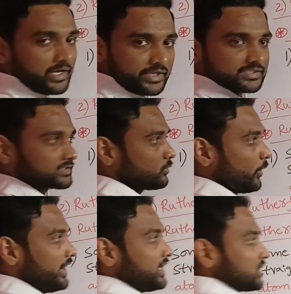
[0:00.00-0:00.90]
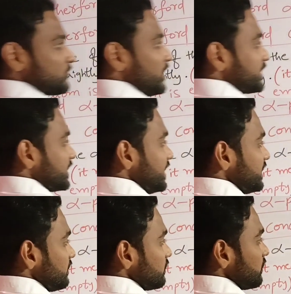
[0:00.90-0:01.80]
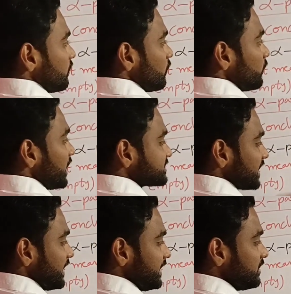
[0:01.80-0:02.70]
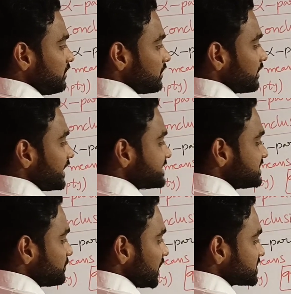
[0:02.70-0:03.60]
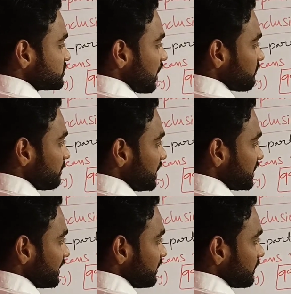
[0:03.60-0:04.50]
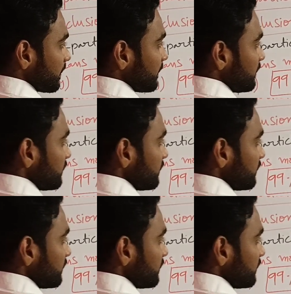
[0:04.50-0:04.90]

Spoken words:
degrees. Why it reflected? We are sending He plus to alpha particle.